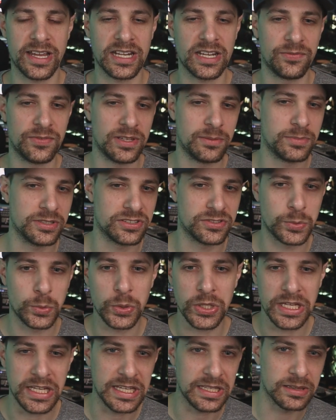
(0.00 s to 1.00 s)
of in
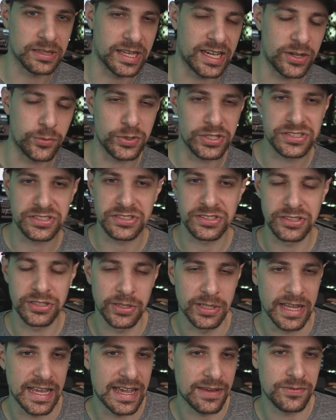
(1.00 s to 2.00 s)
between, like we
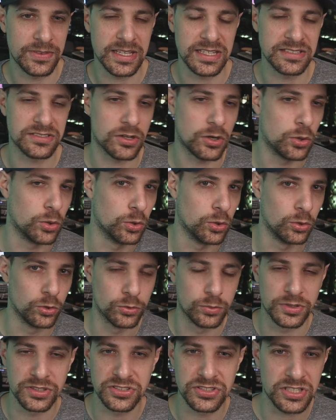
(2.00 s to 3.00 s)
still have these old
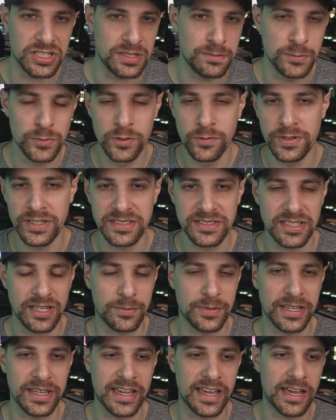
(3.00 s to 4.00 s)
regime movies
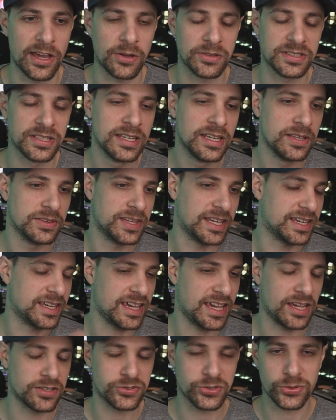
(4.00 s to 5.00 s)
coming out. They
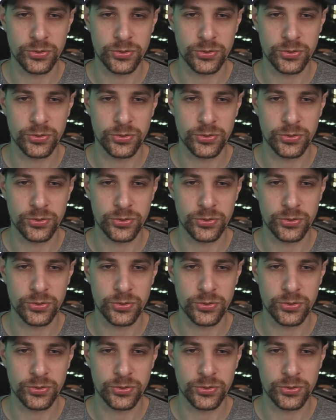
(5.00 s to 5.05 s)
canceled